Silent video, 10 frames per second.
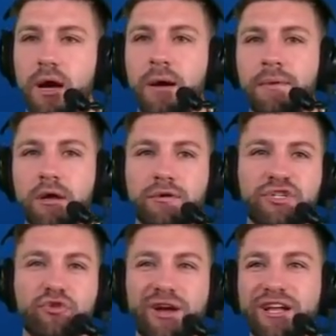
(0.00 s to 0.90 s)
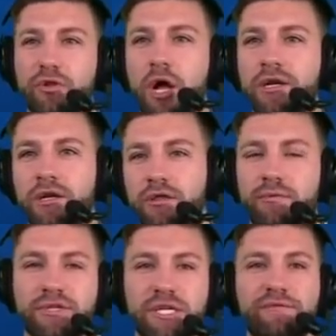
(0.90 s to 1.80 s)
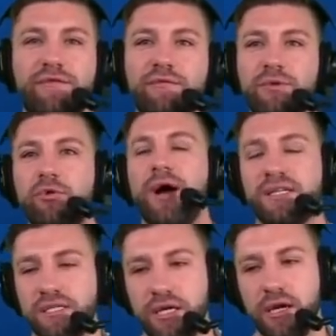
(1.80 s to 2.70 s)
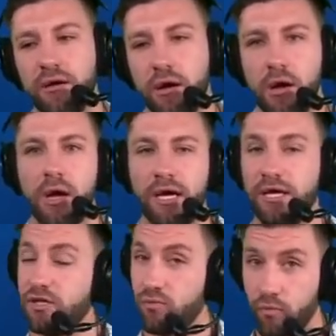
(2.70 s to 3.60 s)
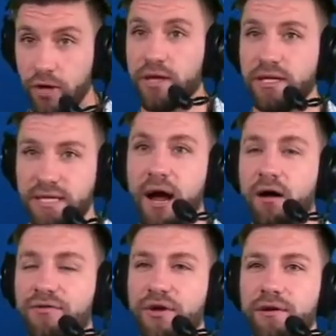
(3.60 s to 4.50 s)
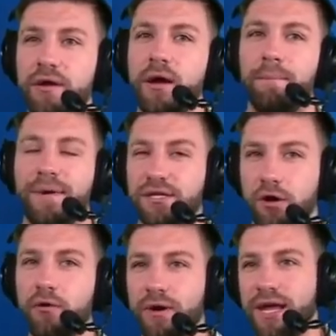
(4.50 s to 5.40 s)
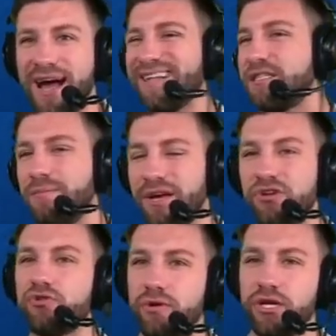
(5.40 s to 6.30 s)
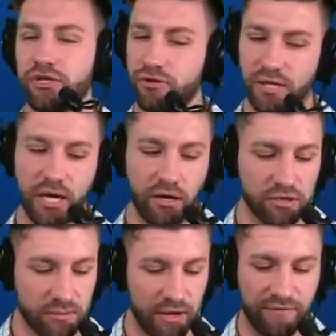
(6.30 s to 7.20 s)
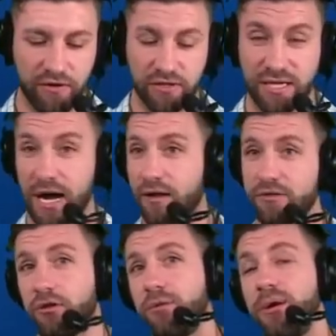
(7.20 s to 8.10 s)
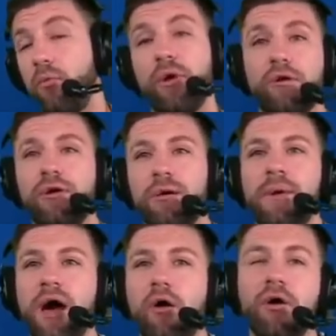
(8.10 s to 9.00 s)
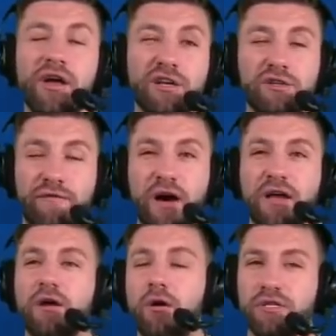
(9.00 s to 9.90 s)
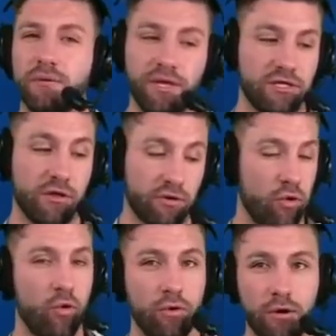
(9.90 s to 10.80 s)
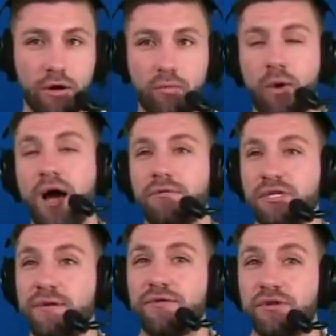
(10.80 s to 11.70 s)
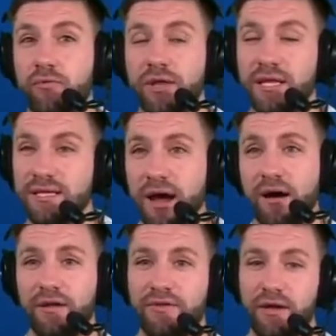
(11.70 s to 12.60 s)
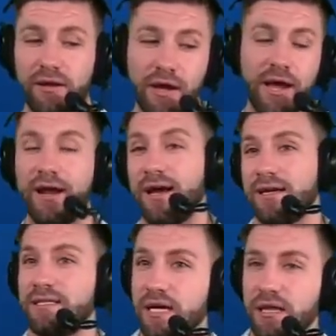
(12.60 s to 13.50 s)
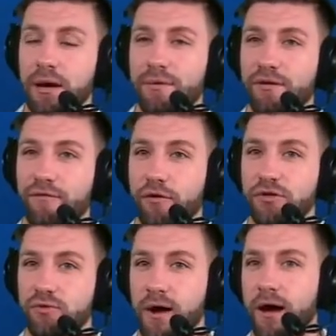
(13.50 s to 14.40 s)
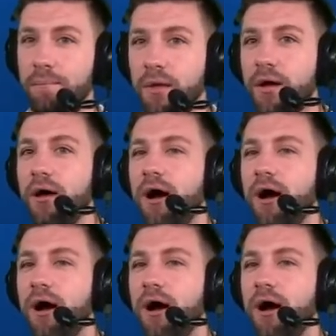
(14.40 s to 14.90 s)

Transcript: I'm going to go with Drake London, the receiver from USC. He's really talented, but has already had some injury issues that I know some NFL scouts are a little bit weary about. So if I know some of these other uh, wide receivers are really talented and I could take them in the first round